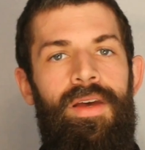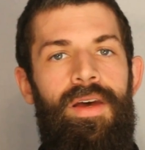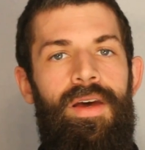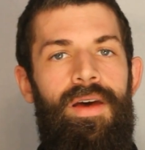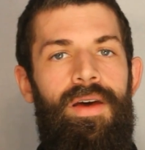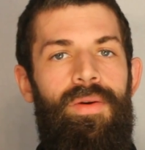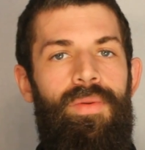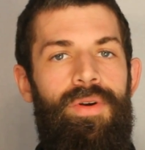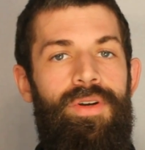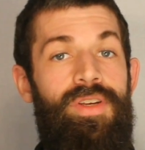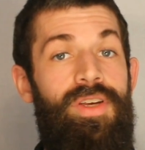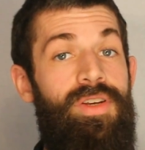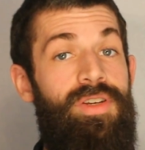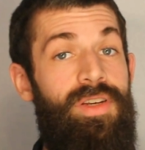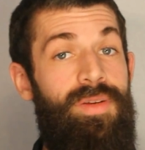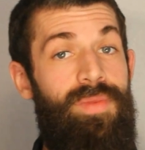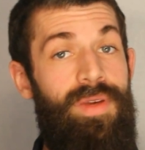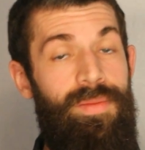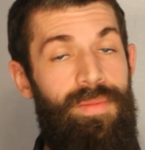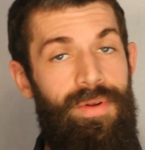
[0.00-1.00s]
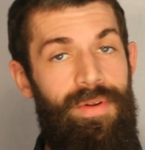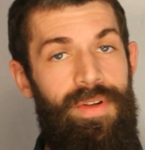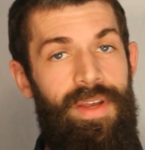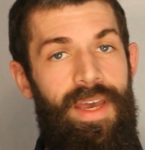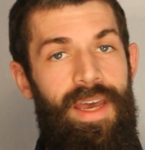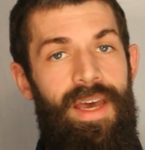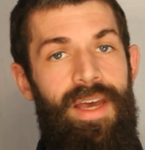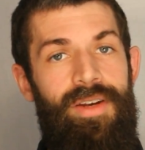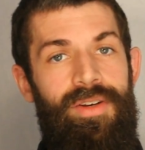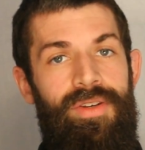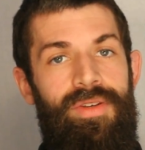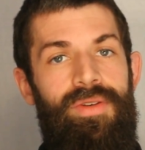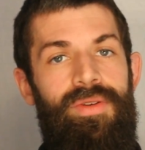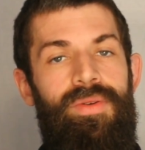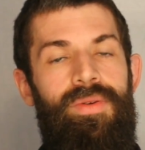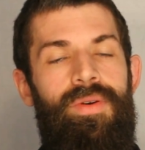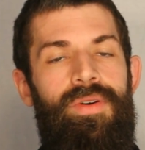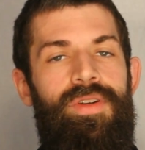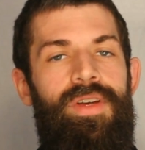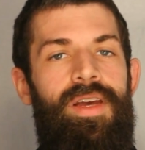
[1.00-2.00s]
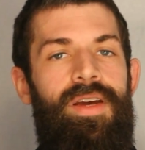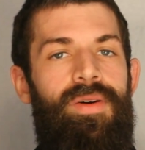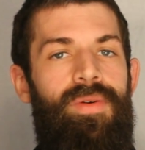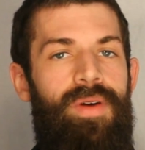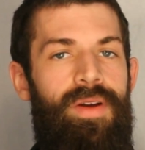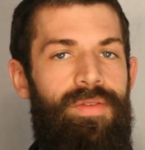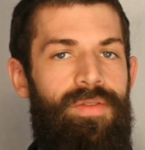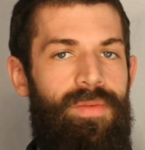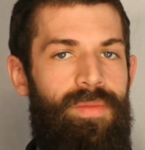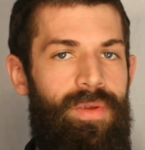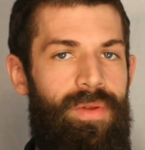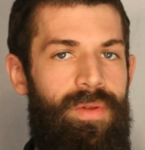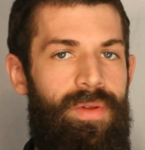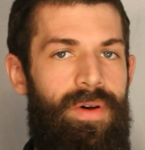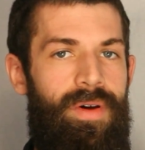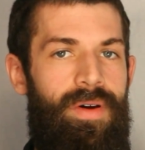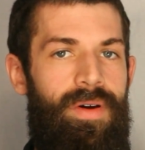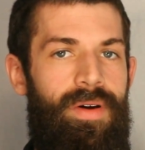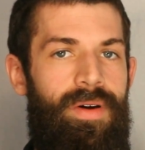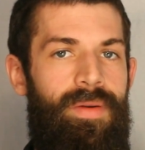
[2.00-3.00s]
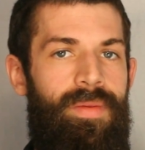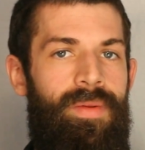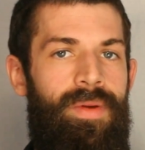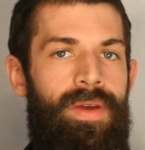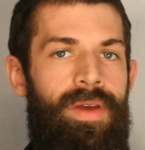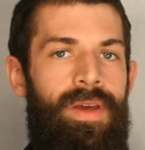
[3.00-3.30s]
we're teaching people to add to or take away from the law.